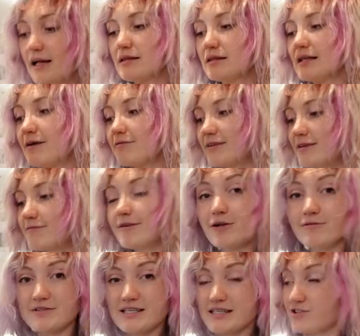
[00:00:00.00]
a lovely
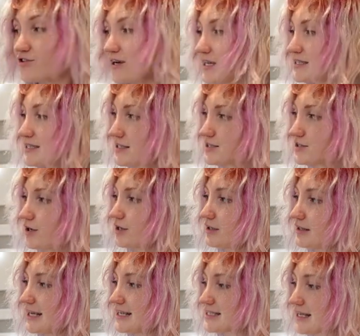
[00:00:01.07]
velvety dress that's got
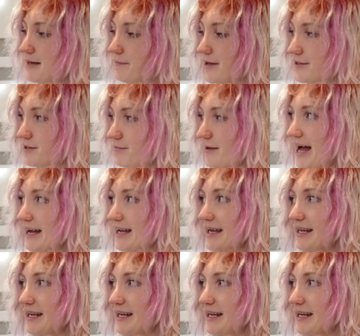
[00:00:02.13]
lace up at the back,